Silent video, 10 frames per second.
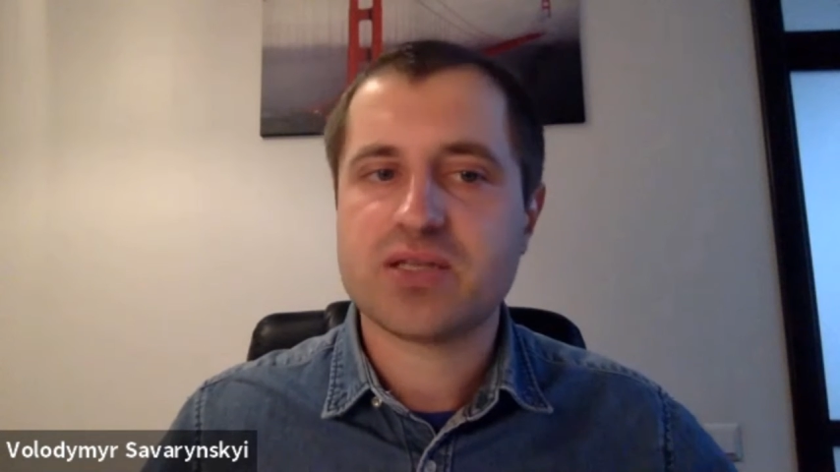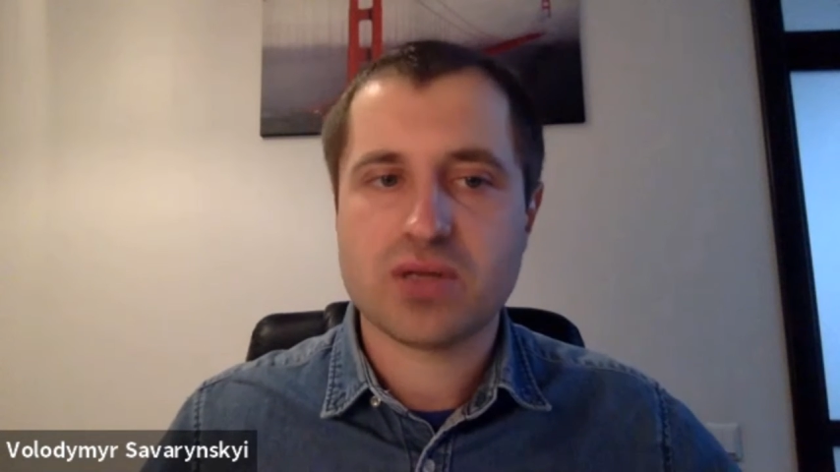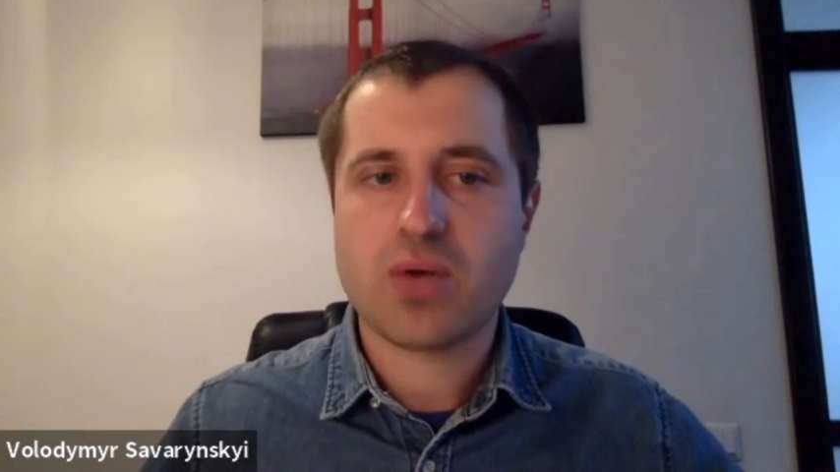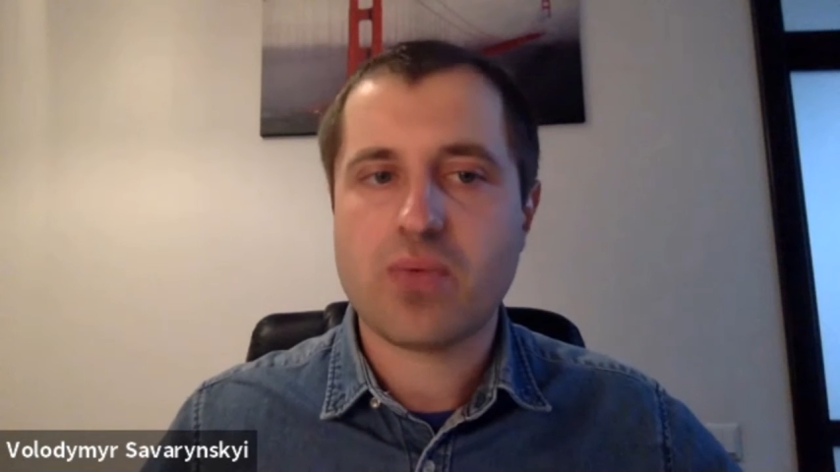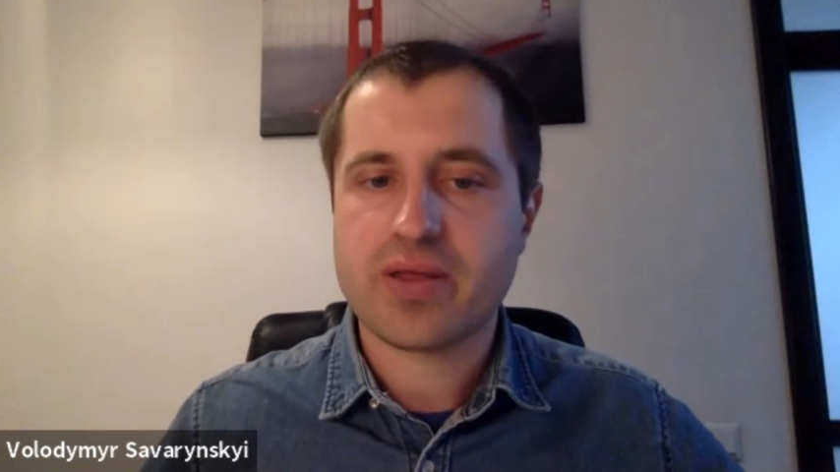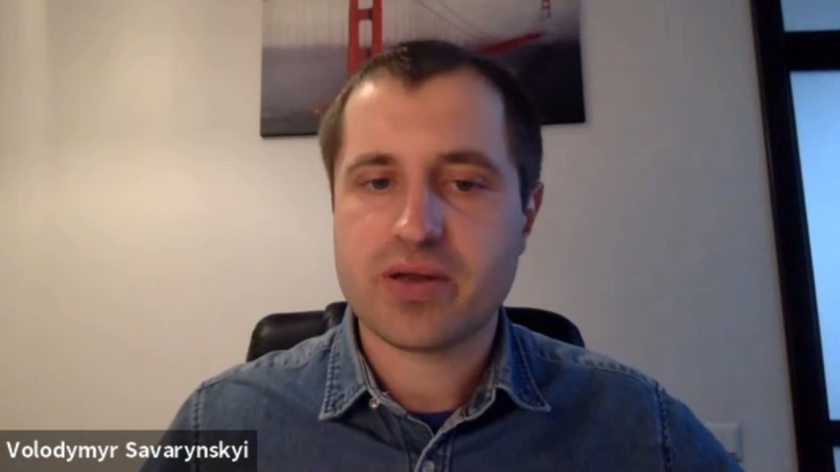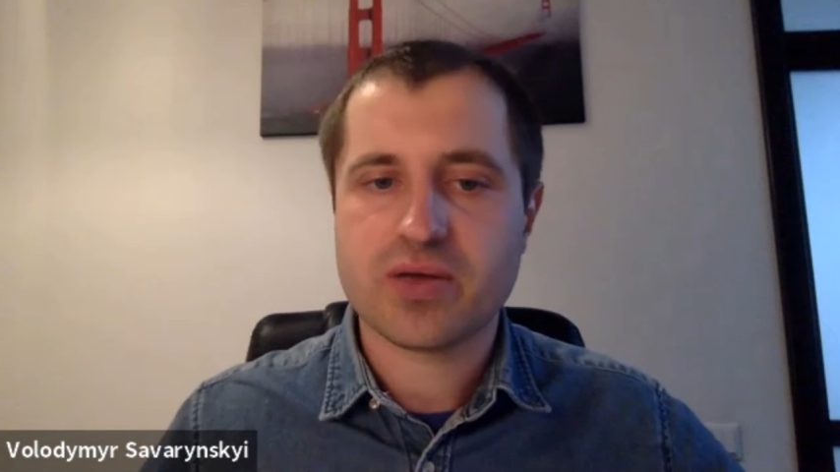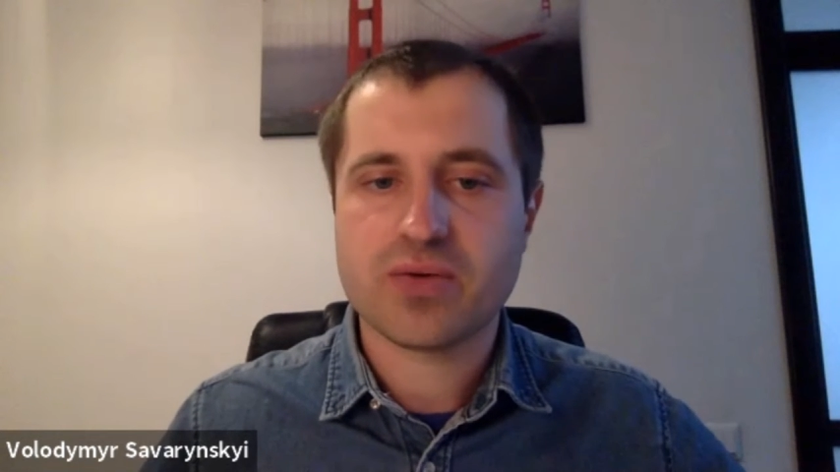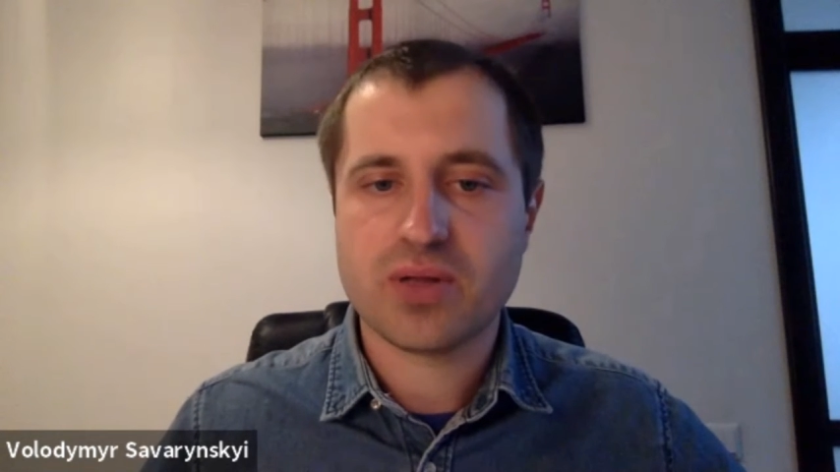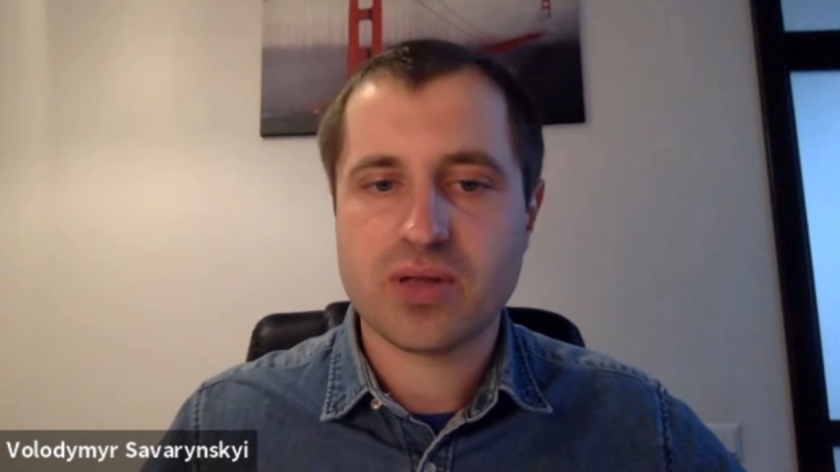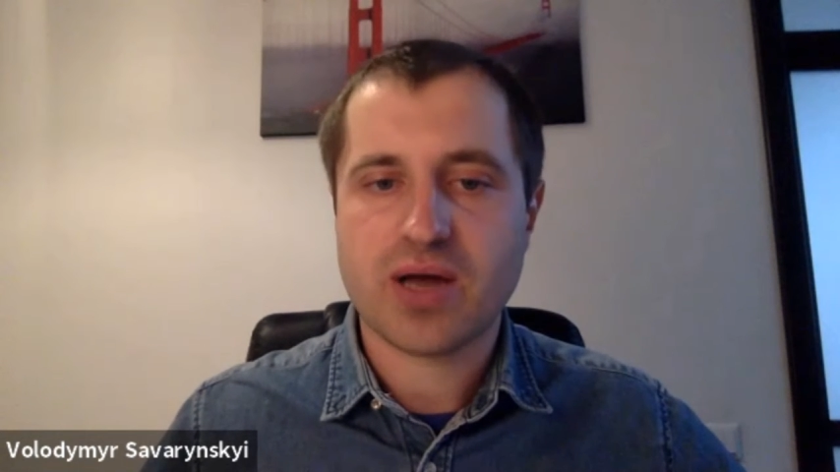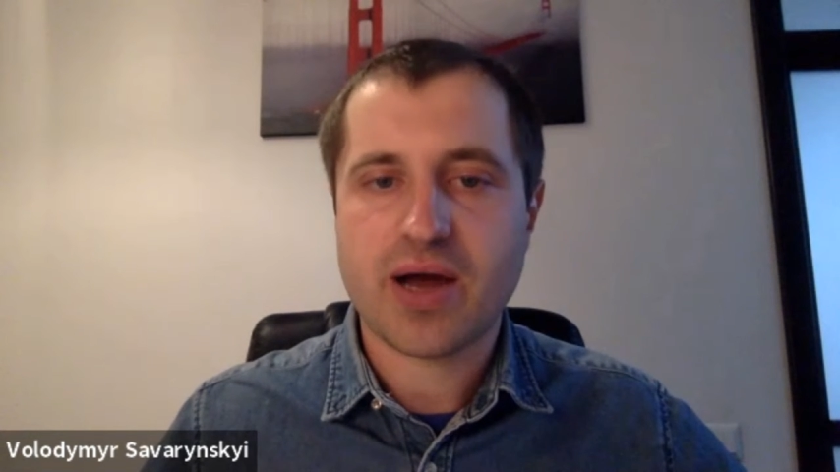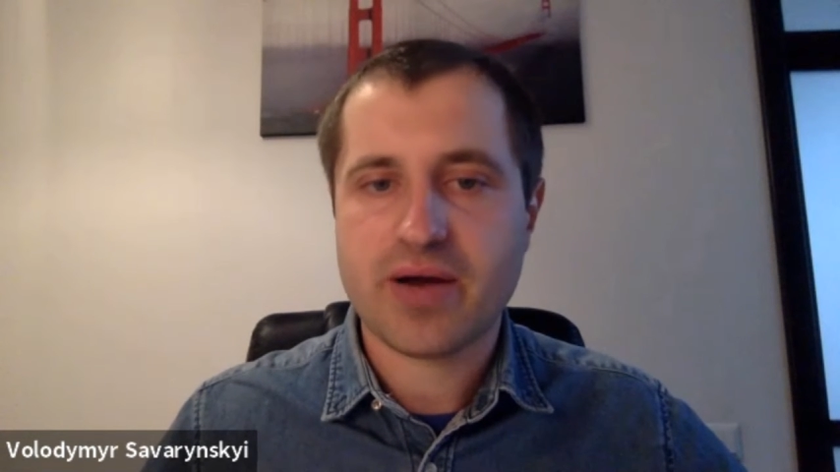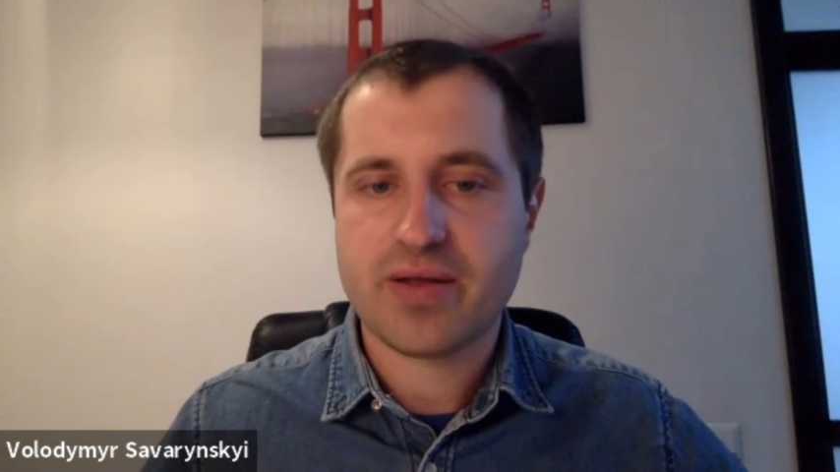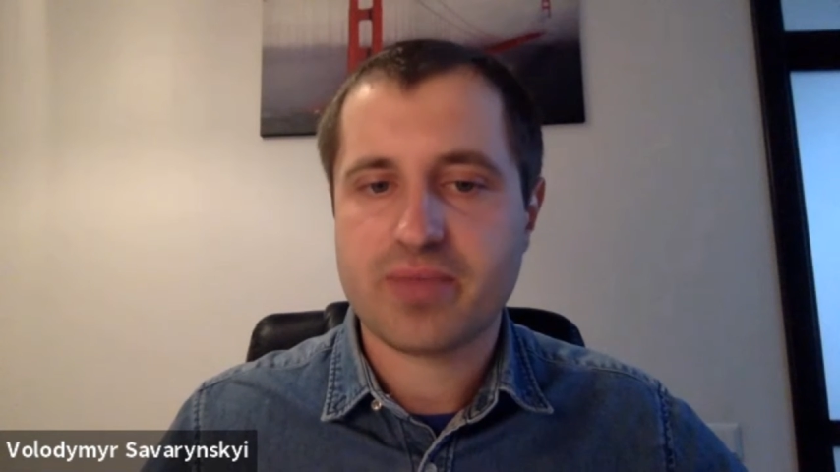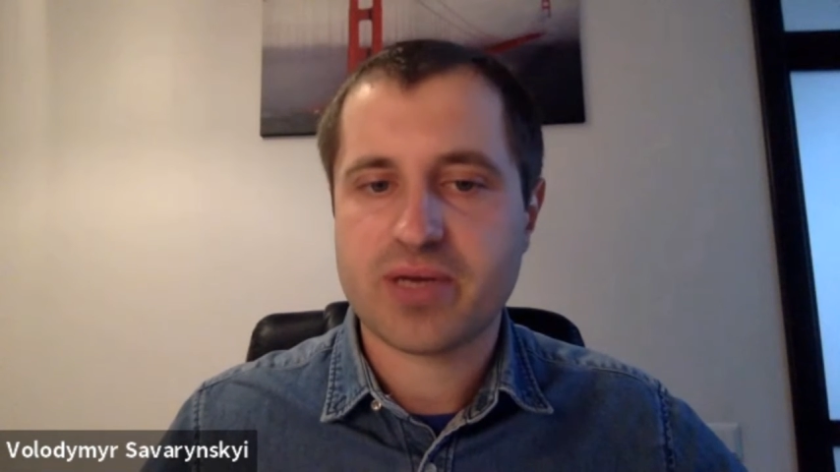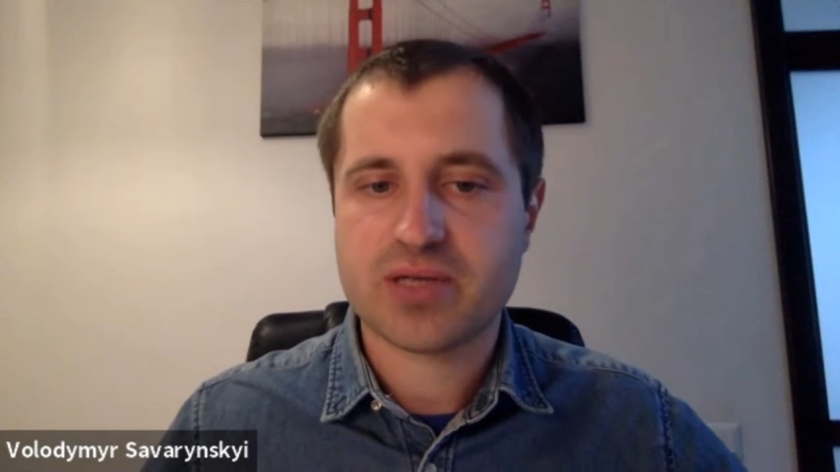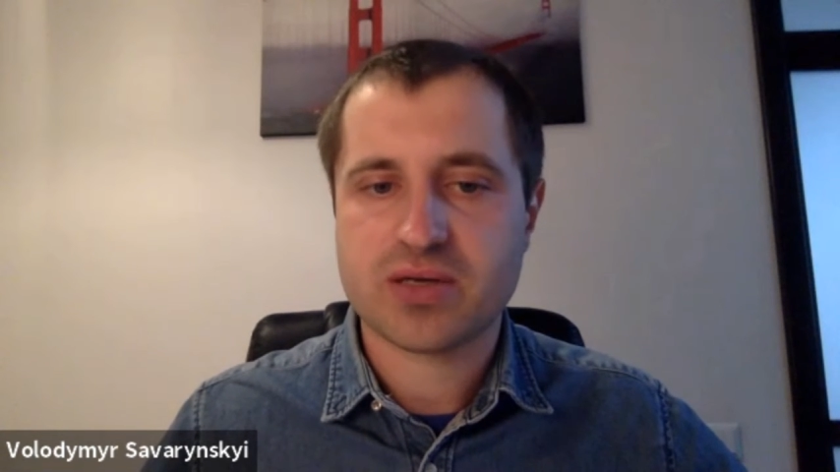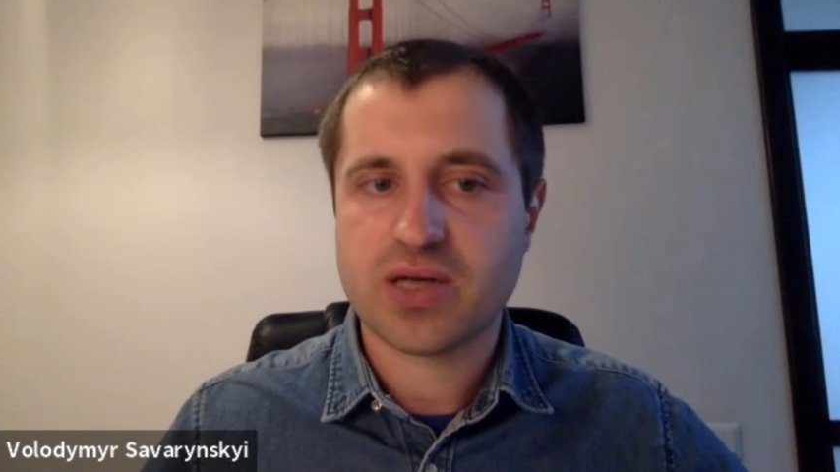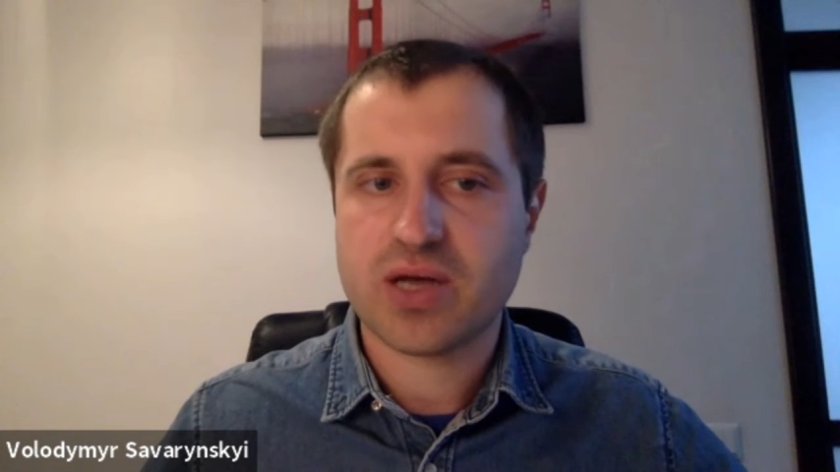you know whether you will hire that
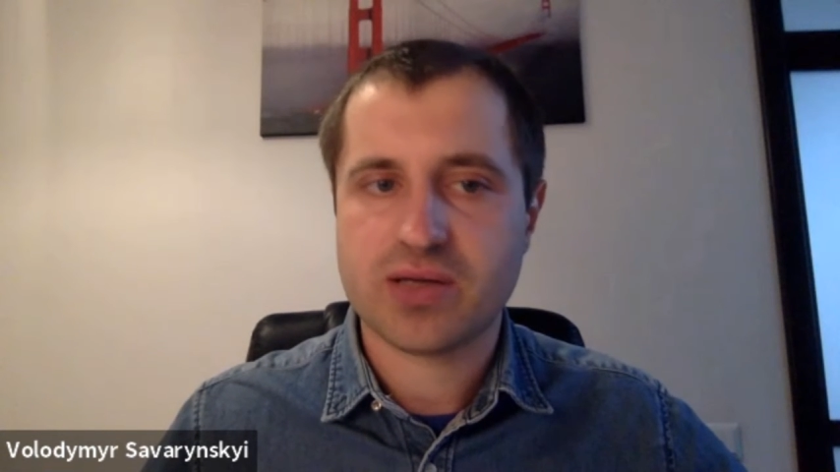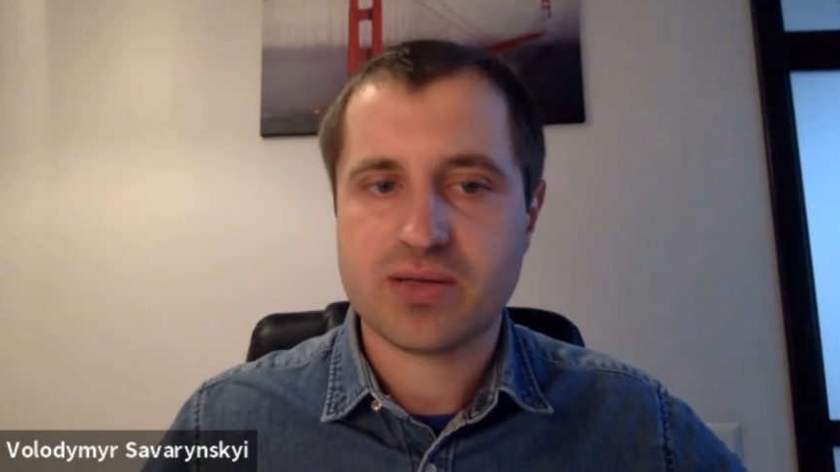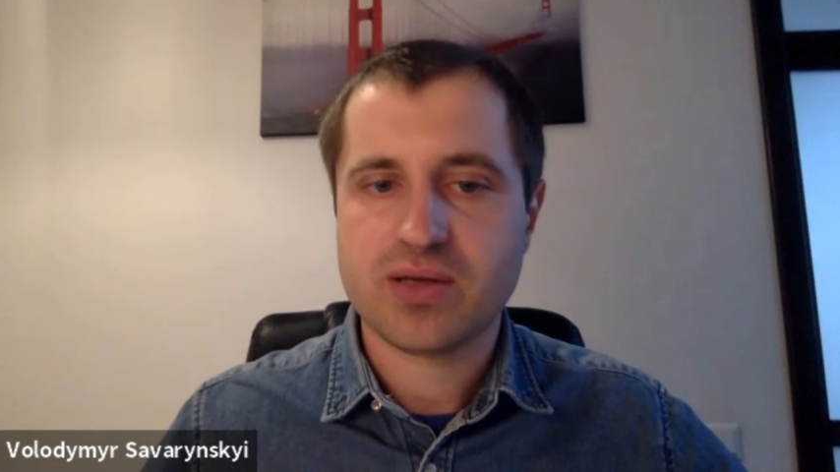person or not.